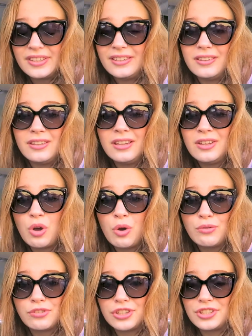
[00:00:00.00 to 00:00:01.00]
yeet
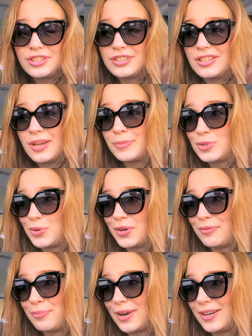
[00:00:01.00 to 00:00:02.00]
over to some
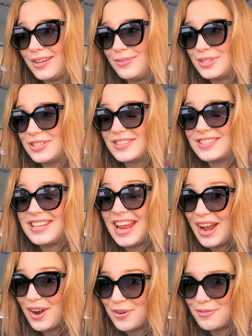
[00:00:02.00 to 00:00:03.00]
sort of parking, which is
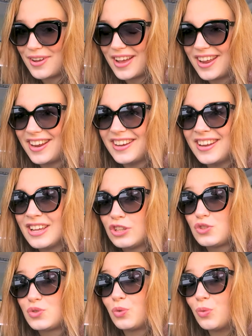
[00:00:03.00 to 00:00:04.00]
terrifying,
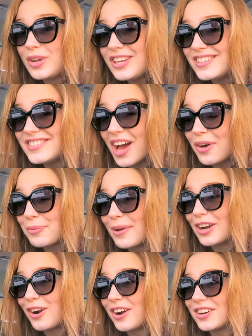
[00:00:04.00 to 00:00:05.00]
squeeze out of
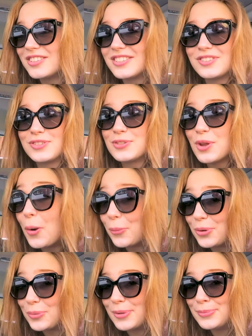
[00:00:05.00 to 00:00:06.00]
my car because there's no
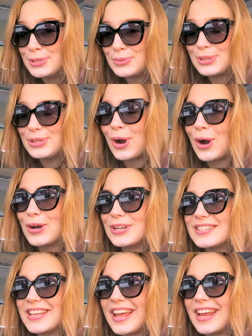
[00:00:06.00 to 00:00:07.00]
room in between
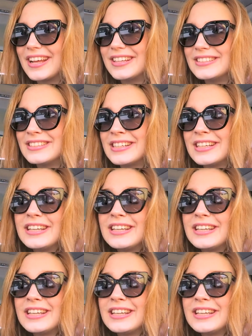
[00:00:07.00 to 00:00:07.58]
cars, and